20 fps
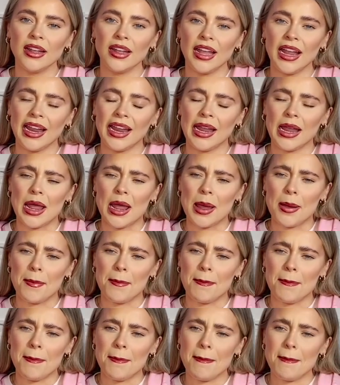
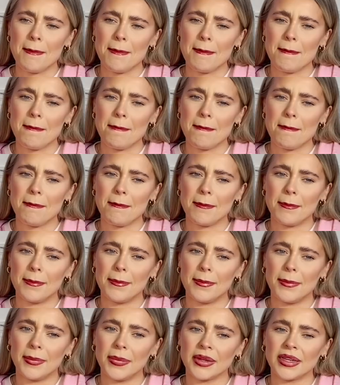
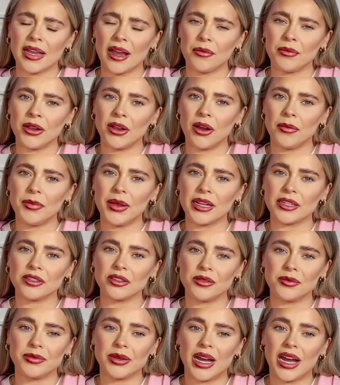yeah, we got picked
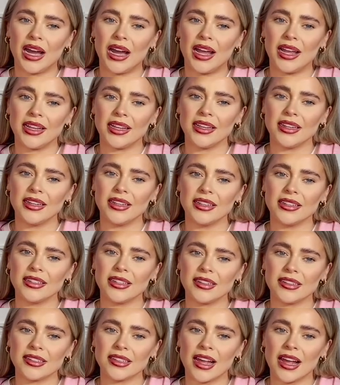up by
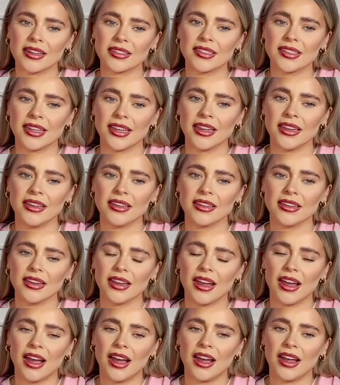this taxi
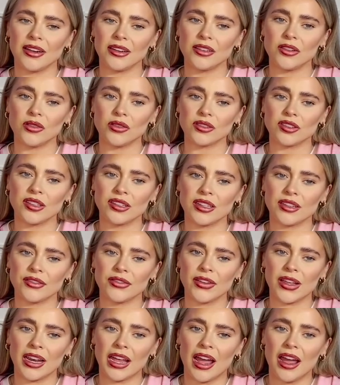and took to this
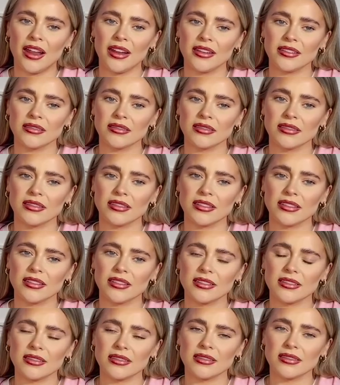villa.
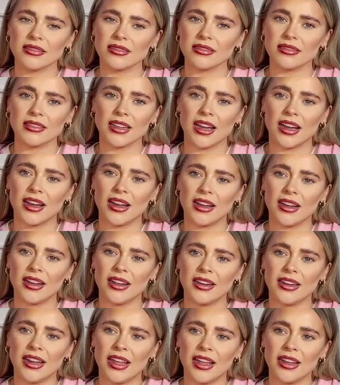
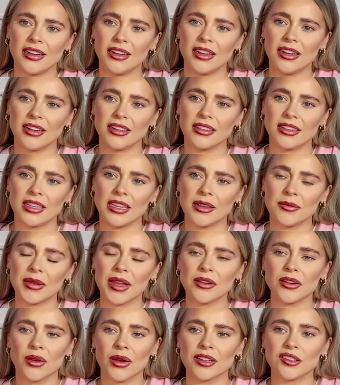And then
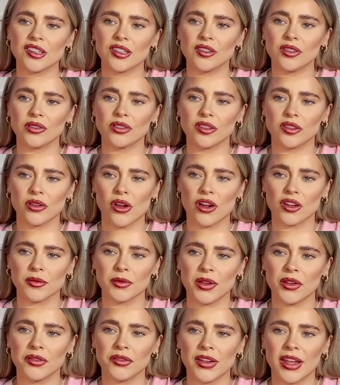actually took us to the
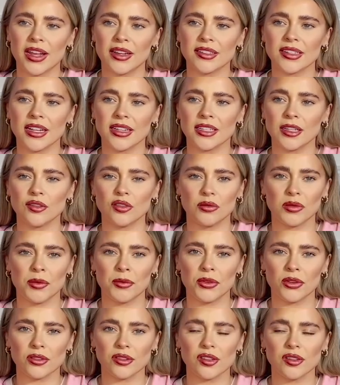hospital first and they took me
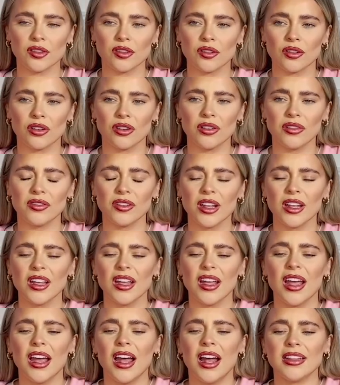bloods and stuff.
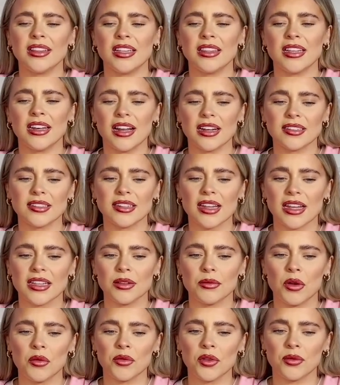And then the next day they
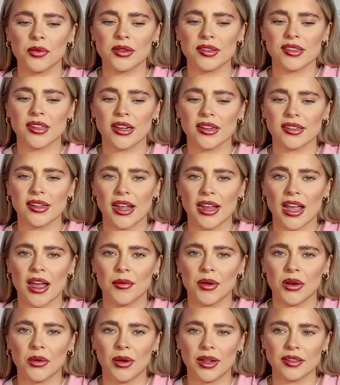woke me up at 6 a.m.
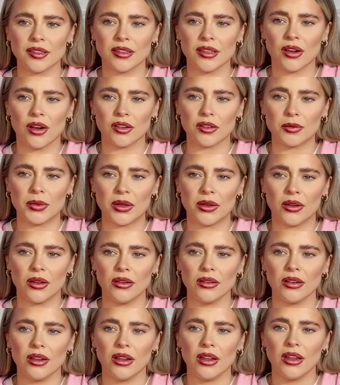and I went to the hospital
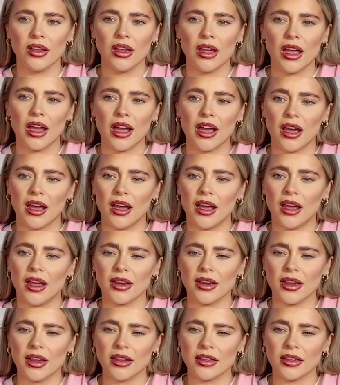and